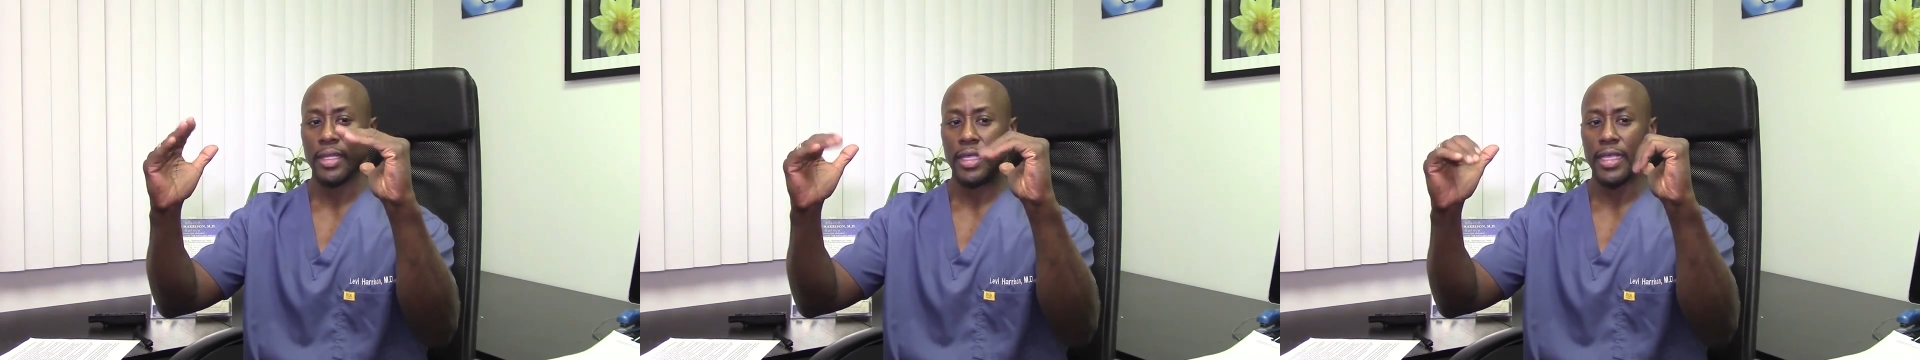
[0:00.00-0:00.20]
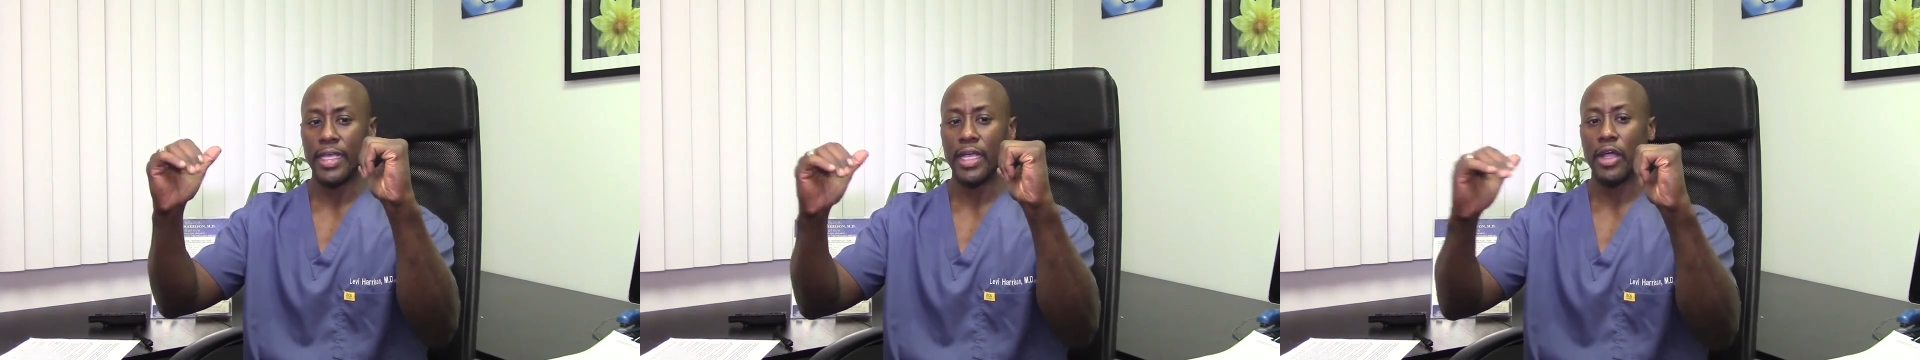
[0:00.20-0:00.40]

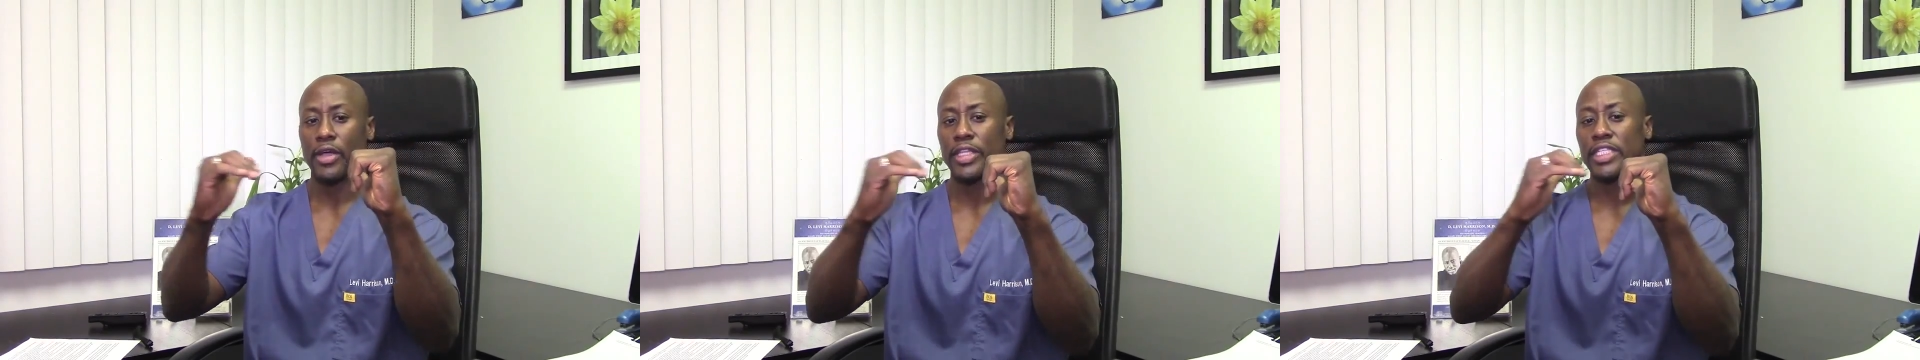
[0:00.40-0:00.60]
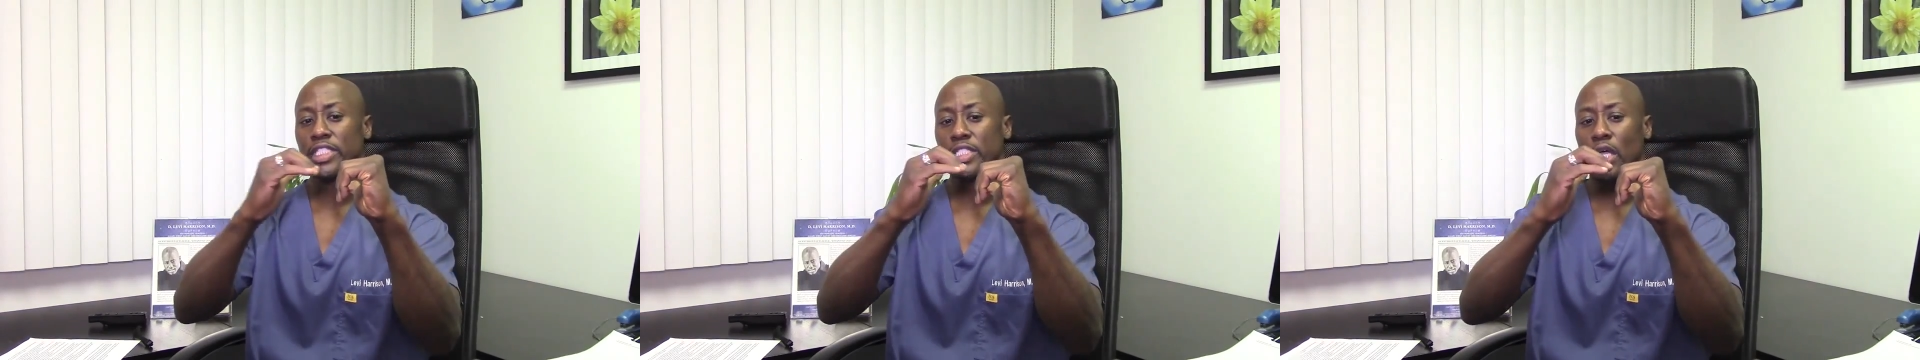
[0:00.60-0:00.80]
Here,
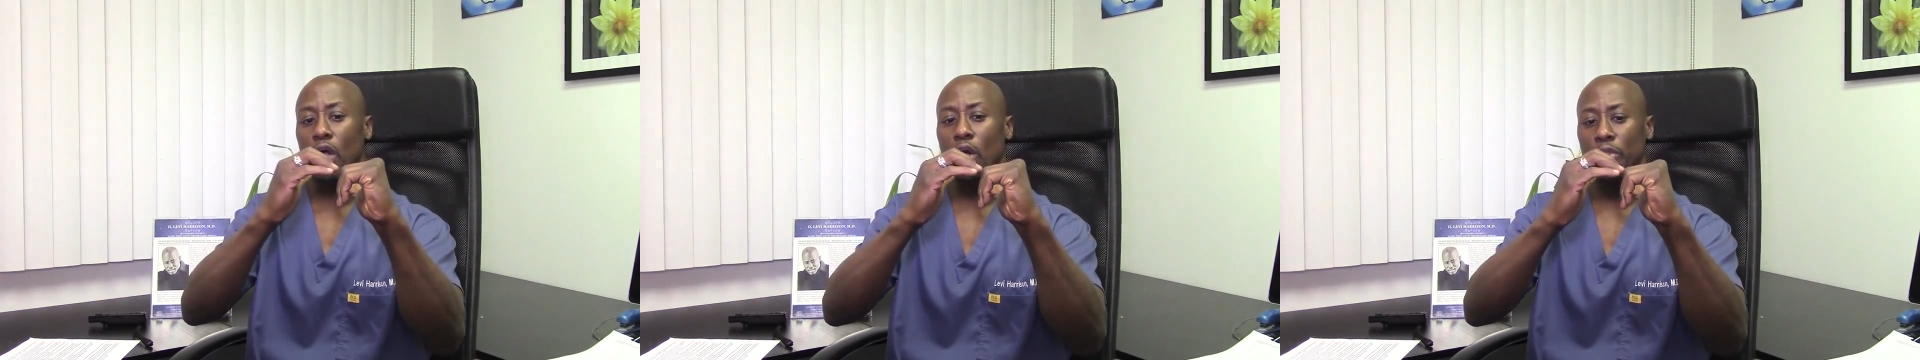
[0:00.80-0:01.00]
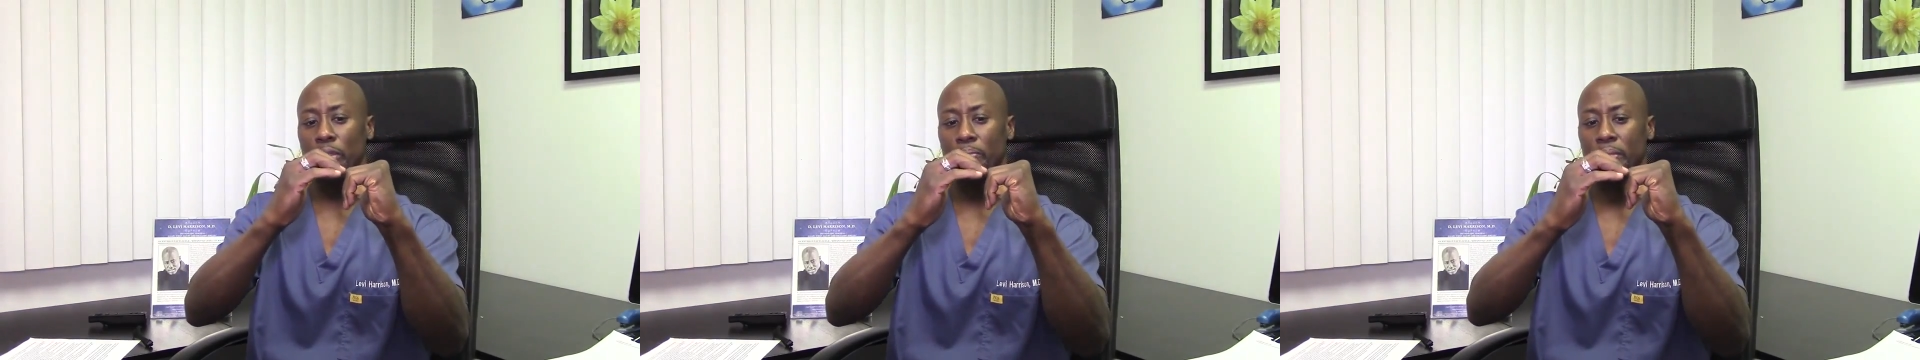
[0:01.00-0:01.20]
this is
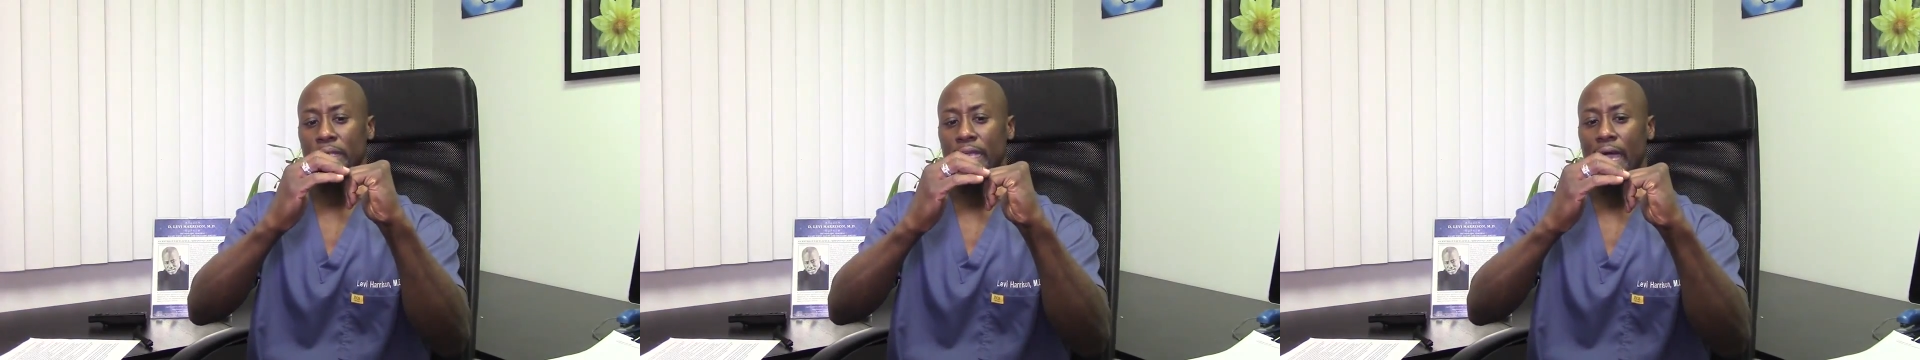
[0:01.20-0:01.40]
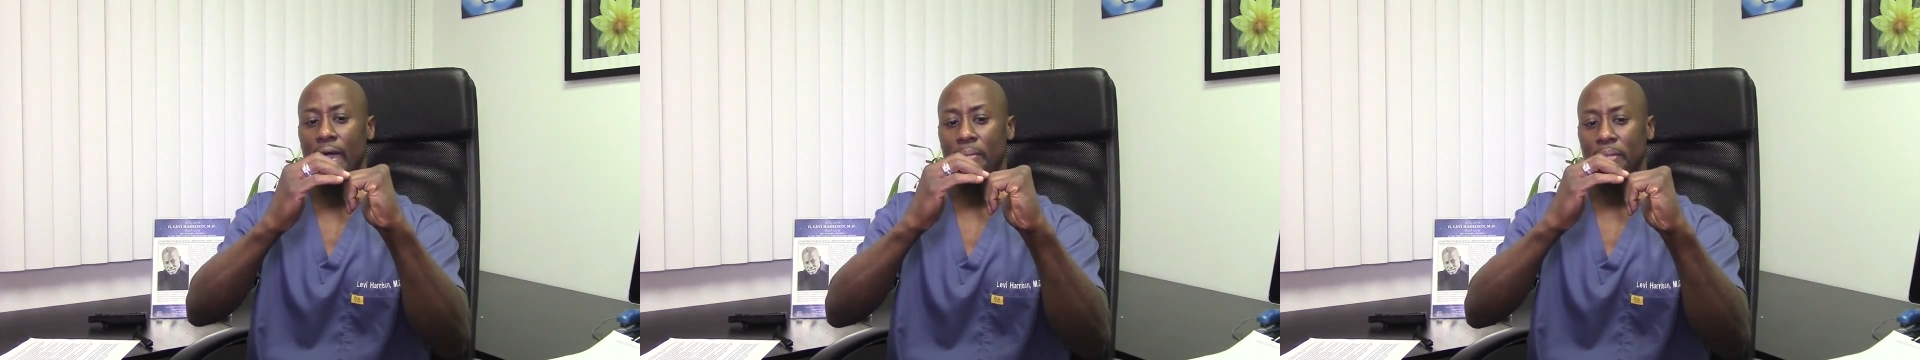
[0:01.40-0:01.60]
called the
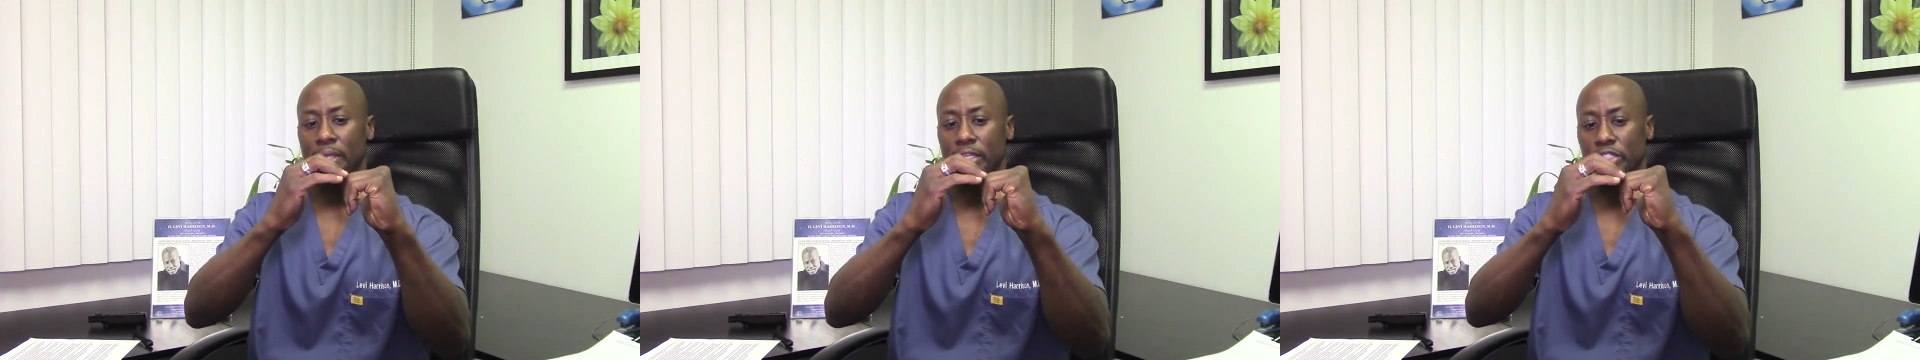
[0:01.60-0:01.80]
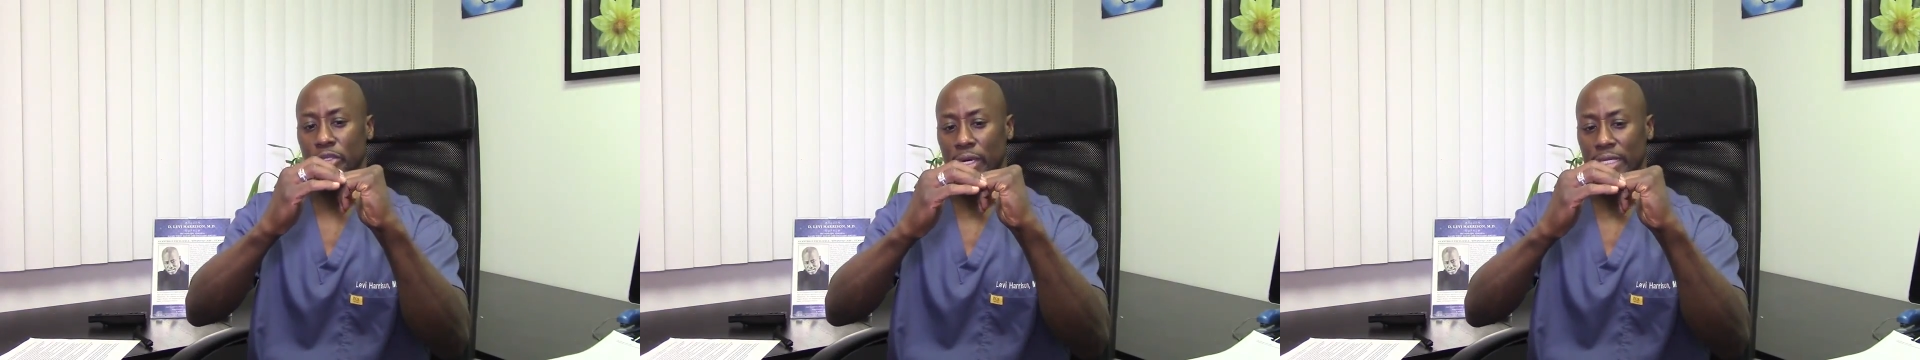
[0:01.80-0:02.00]

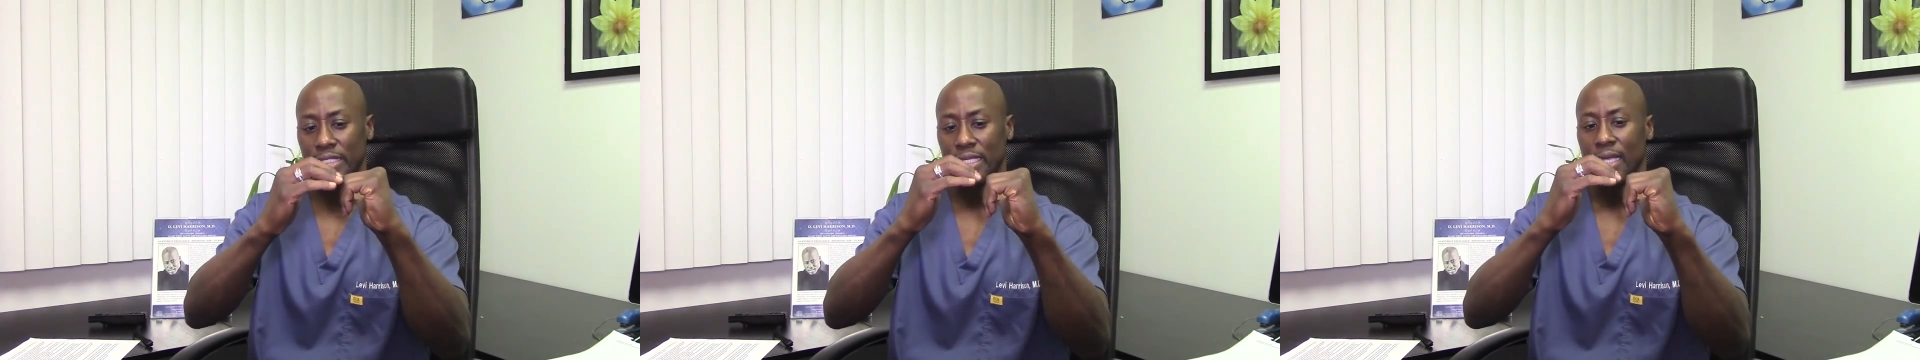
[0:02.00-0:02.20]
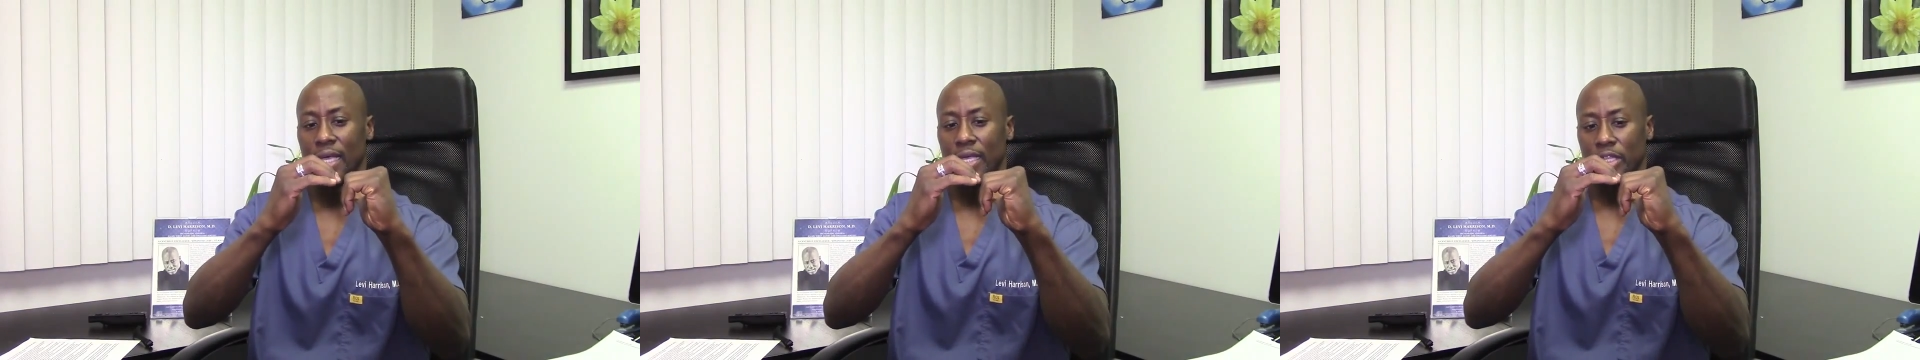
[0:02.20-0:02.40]
PIP
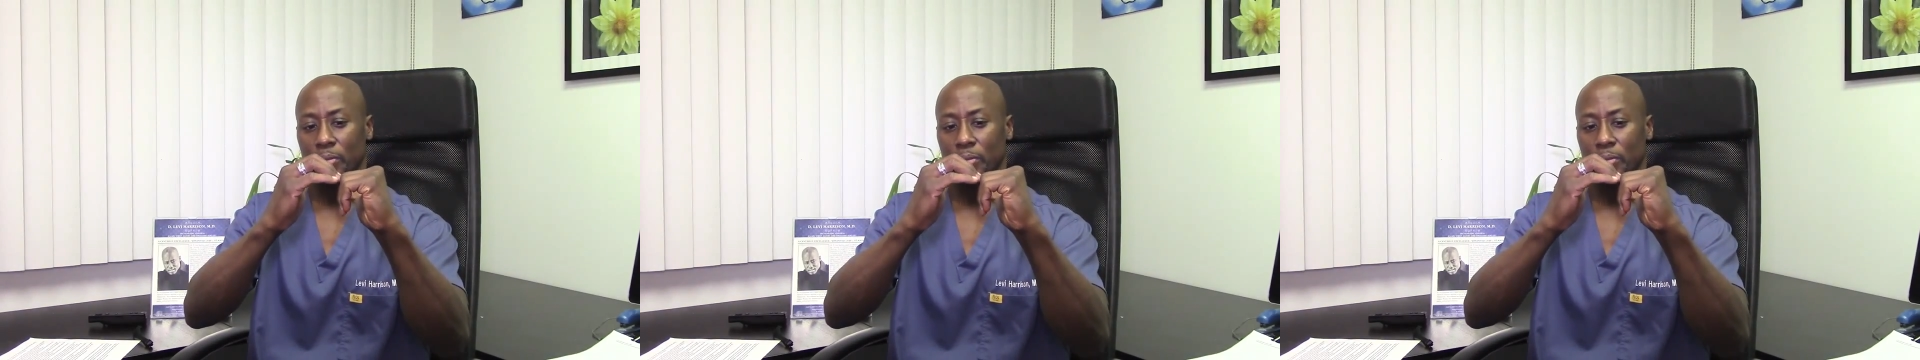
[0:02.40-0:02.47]
joints,